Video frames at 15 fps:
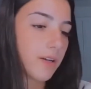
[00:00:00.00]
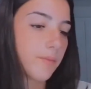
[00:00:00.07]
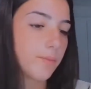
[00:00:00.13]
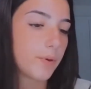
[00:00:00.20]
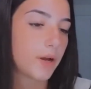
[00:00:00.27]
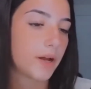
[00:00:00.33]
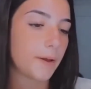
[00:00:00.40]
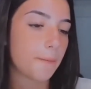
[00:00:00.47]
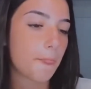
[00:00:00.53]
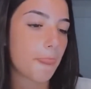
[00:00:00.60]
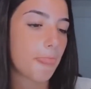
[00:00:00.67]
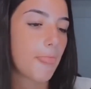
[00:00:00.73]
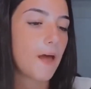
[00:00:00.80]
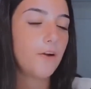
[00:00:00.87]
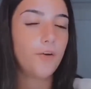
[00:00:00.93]
But
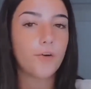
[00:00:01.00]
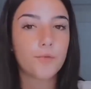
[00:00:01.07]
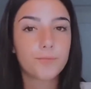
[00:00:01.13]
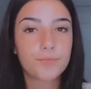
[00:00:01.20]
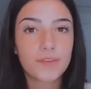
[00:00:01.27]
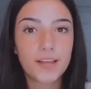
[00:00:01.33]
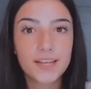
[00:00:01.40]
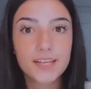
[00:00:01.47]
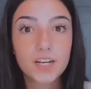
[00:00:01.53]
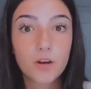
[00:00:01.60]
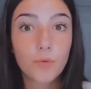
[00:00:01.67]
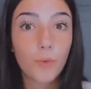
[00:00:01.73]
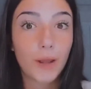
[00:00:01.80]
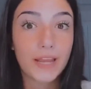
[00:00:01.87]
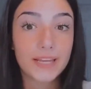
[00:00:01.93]
I don't know, I
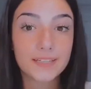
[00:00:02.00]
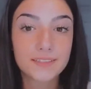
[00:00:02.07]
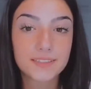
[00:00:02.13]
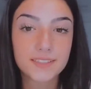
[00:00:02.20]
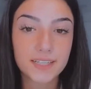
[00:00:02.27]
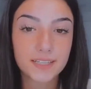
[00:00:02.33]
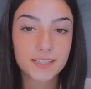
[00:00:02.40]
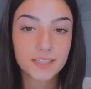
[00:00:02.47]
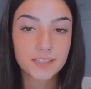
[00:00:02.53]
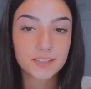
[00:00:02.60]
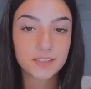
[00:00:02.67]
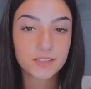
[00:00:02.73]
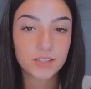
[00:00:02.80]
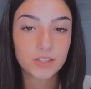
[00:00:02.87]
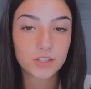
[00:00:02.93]
cannot wait to get
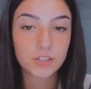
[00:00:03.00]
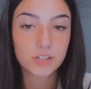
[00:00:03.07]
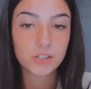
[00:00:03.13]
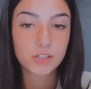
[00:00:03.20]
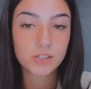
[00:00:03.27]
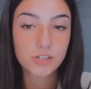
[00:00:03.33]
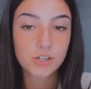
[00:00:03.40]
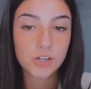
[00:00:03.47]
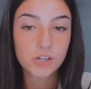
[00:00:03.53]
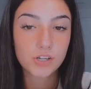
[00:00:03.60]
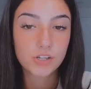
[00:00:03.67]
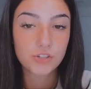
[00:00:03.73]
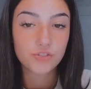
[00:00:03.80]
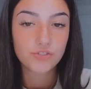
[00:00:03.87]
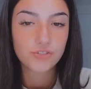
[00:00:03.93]
this
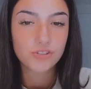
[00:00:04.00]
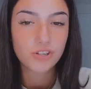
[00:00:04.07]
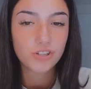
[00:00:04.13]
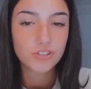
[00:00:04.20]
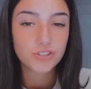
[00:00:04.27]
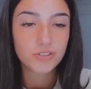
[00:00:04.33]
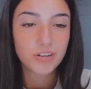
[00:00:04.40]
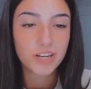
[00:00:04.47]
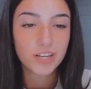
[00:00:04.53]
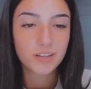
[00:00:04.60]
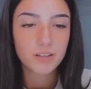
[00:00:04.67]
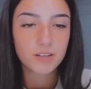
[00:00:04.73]
surgery.